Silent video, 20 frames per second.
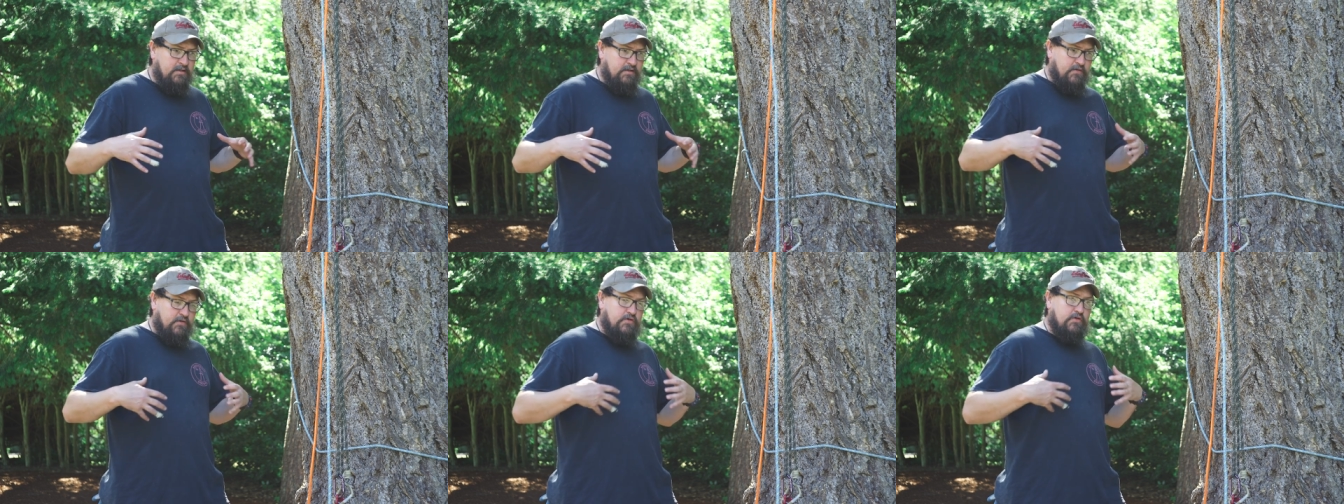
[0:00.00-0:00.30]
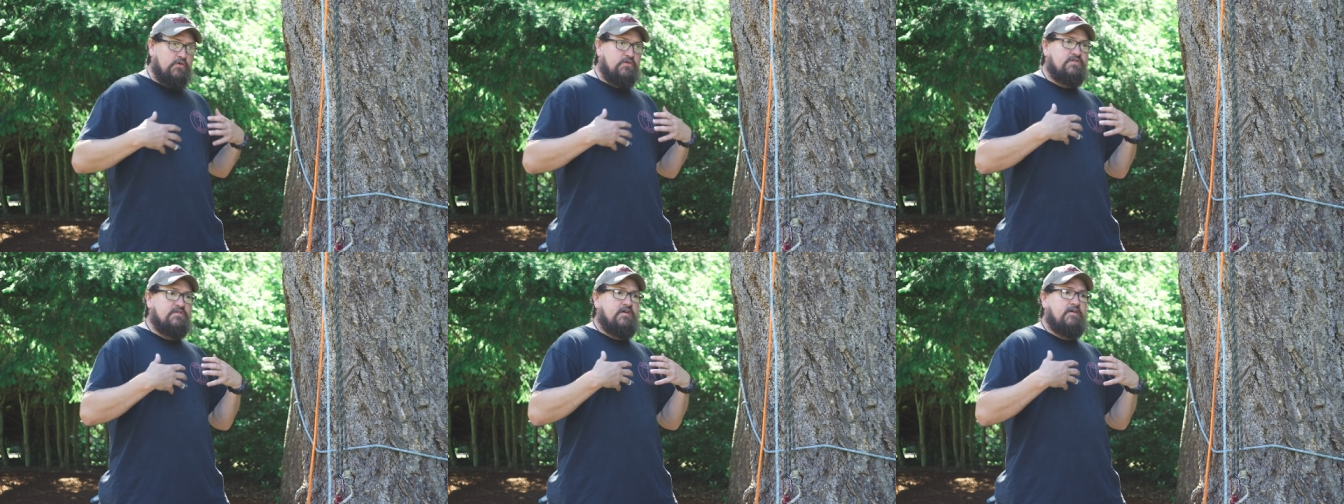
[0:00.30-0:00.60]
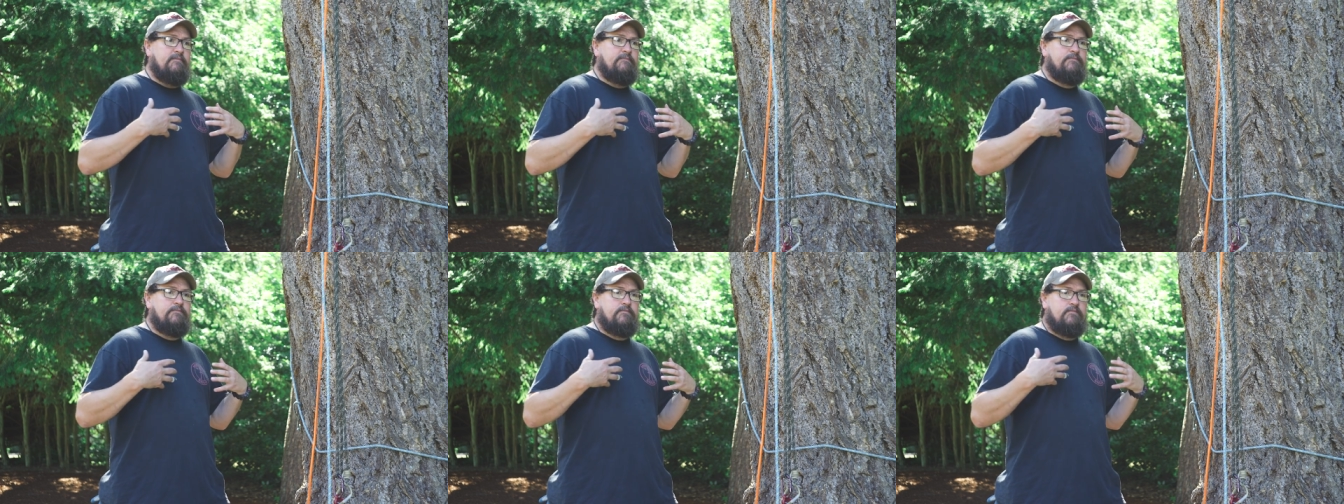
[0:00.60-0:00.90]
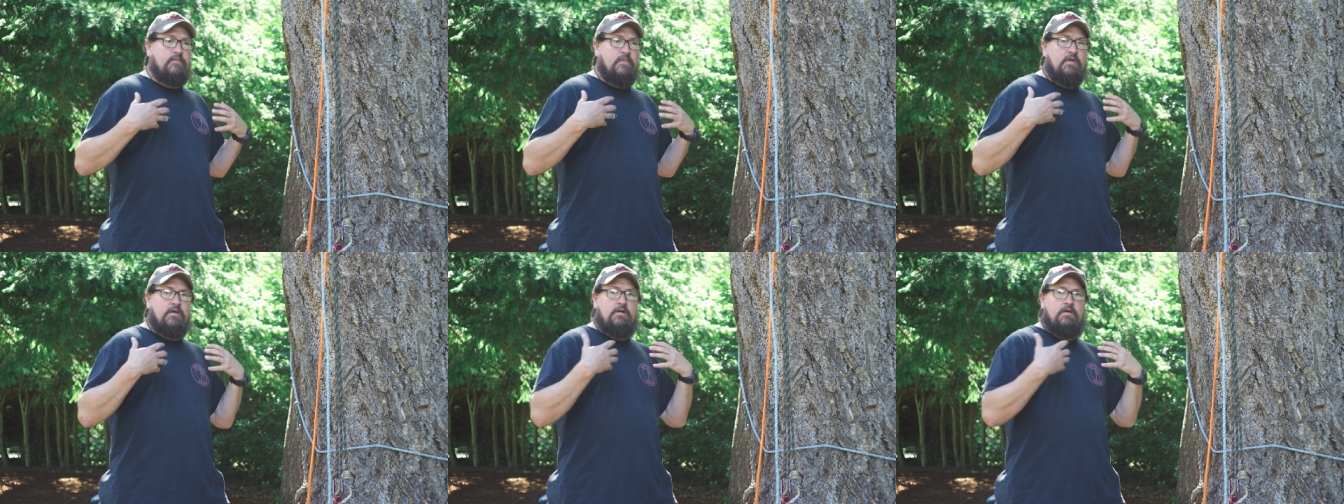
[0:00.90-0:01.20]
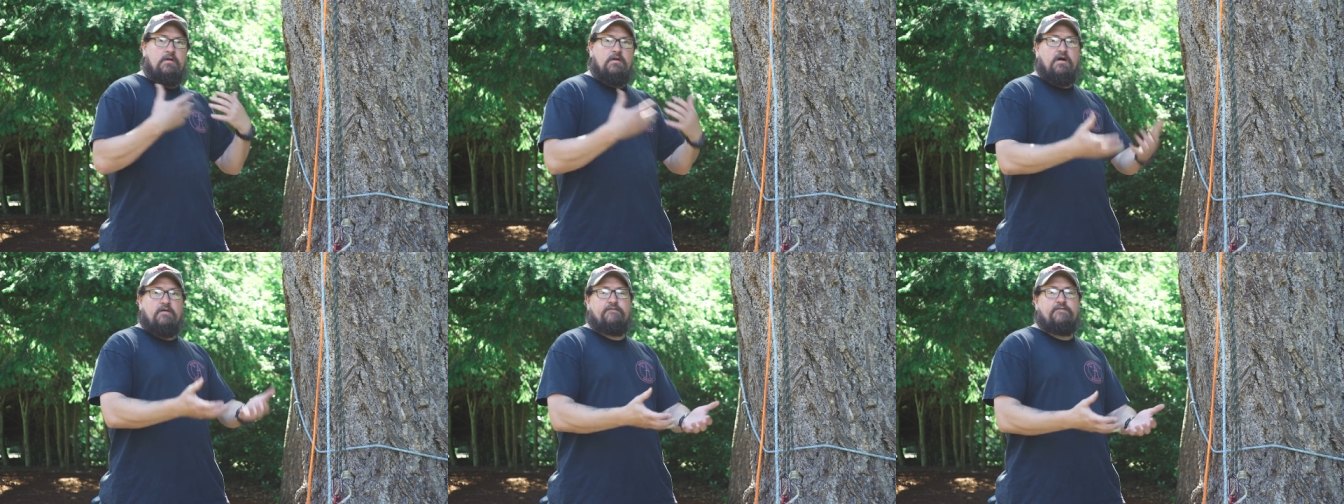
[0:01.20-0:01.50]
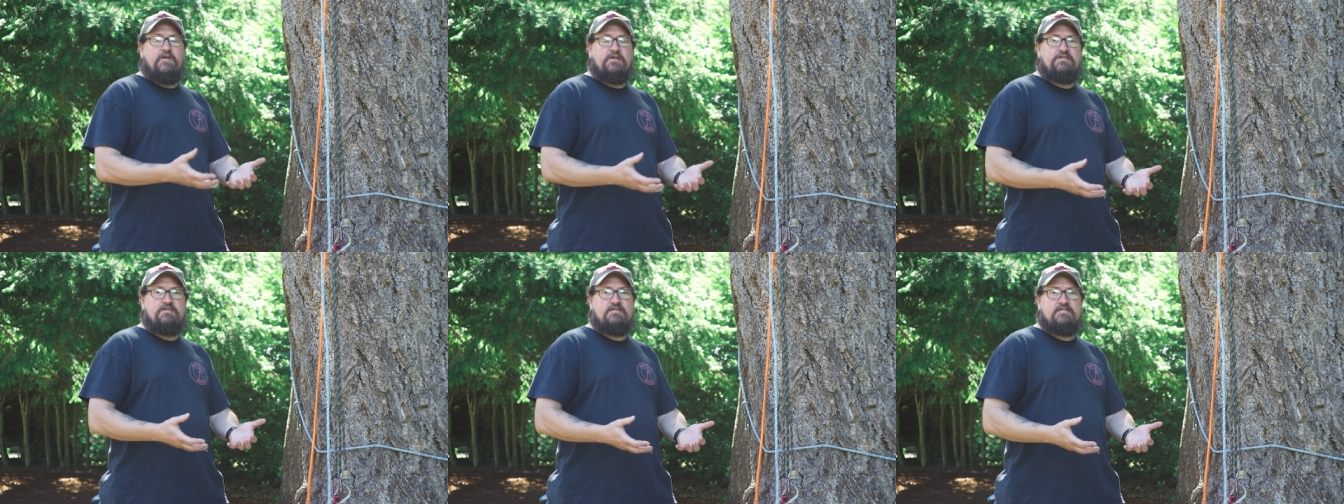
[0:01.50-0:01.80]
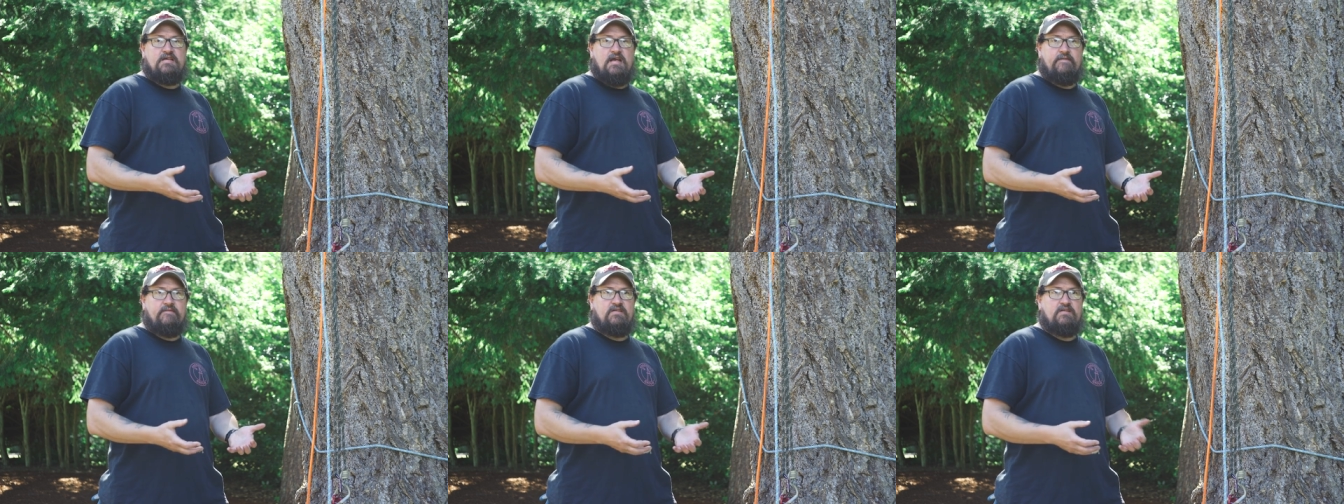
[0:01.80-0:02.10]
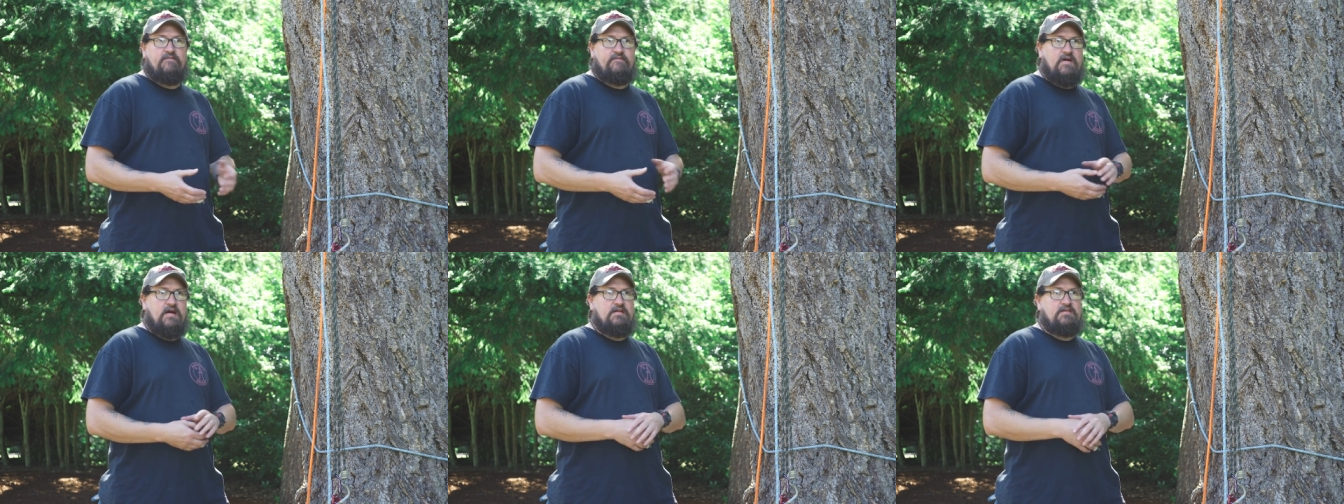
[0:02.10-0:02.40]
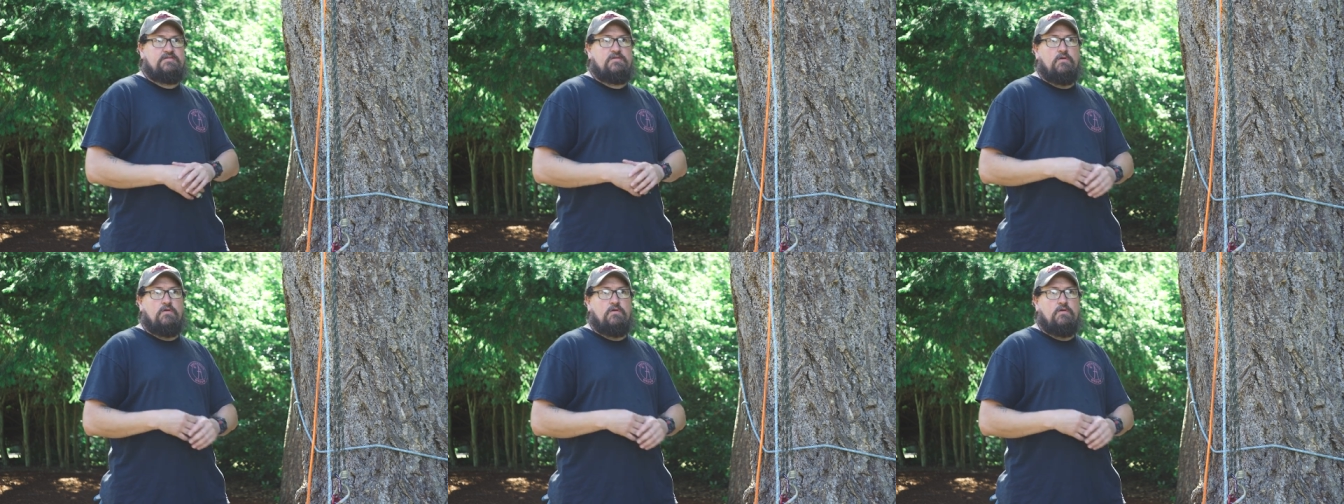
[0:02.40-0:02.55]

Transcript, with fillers: you're using a friction saving device.